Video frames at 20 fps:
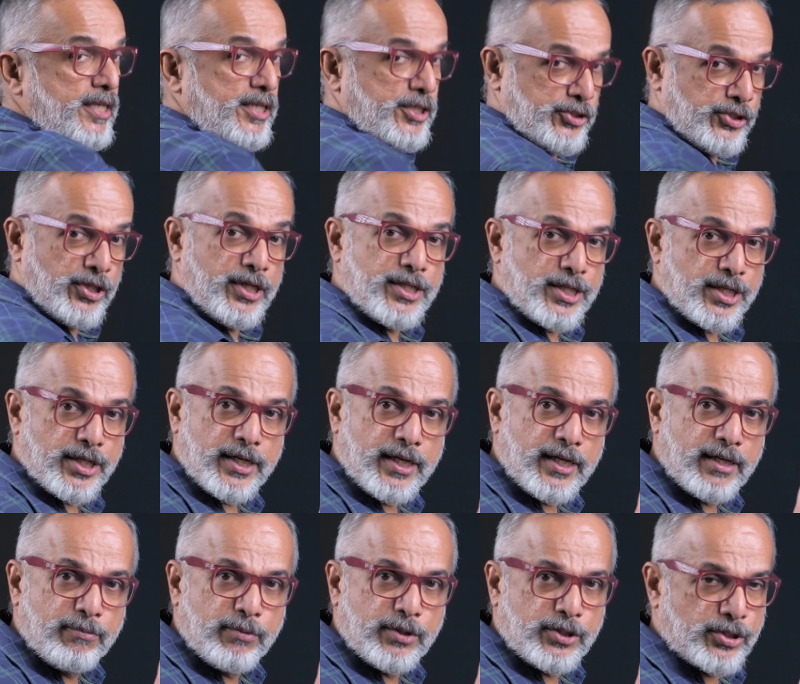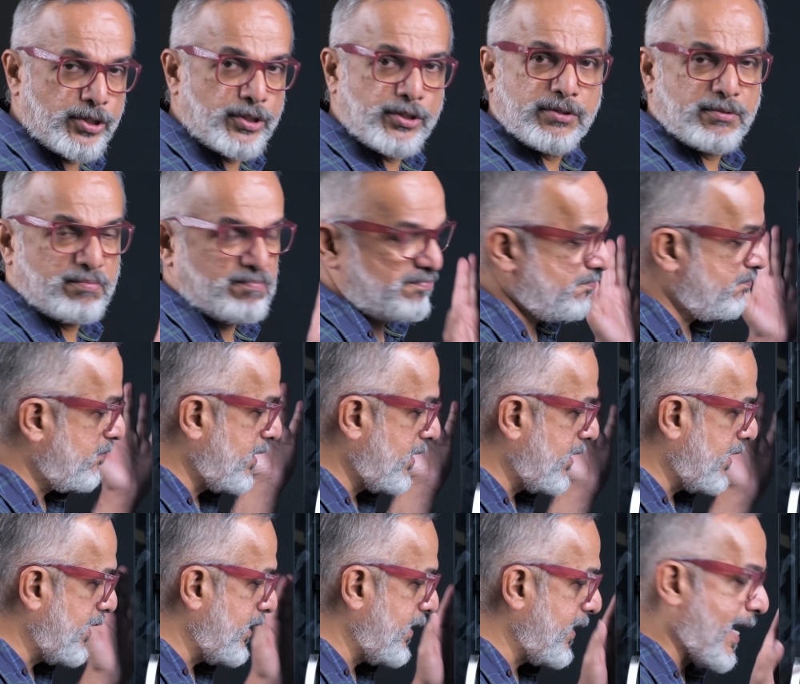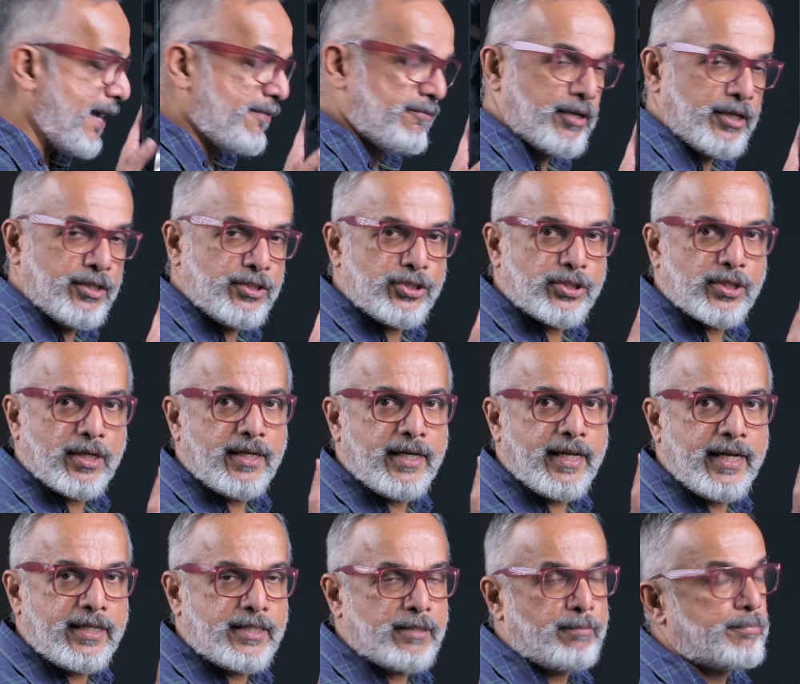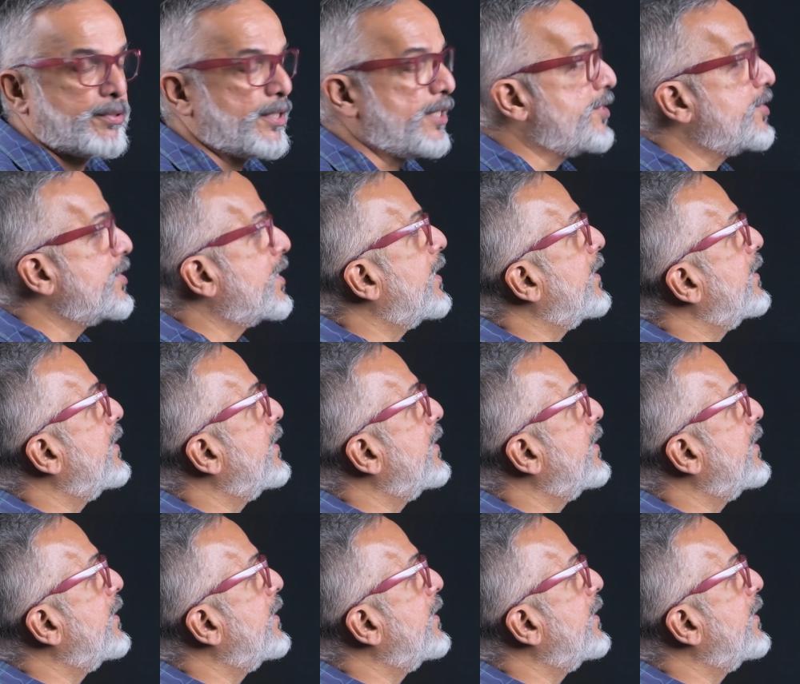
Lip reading: degrees centigrade, which is an average day temperature